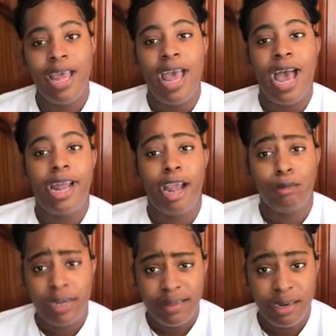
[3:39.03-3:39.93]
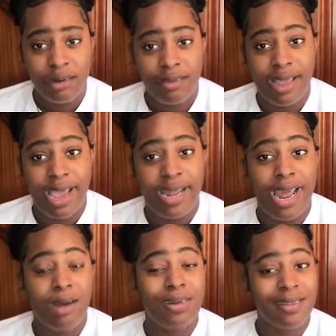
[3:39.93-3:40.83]
and I waited outside.
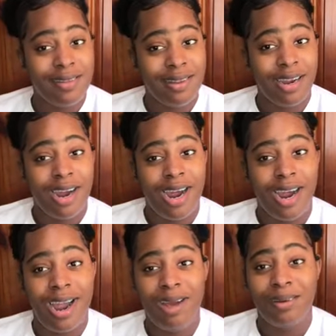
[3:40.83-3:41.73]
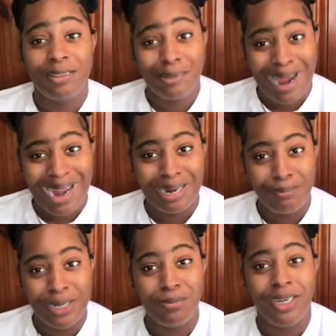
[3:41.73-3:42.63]
I went into the car. I was crying a
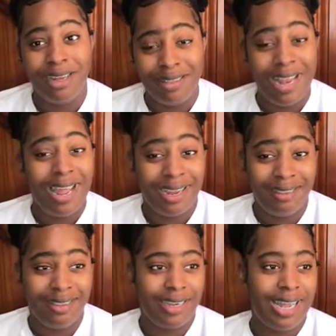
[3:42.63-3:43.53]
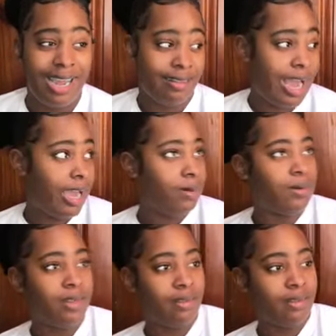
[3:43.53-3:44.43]
bit because, like I said, guys, I
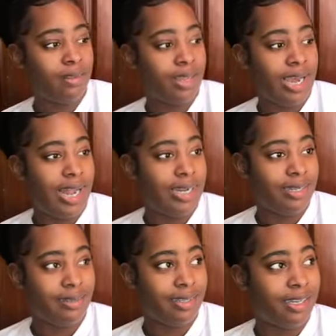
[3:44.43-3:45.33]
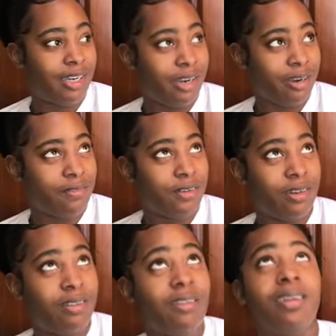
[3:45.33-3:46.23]
was a little
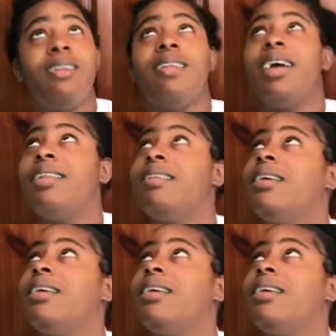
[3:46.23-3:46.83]
nervous. Understand that?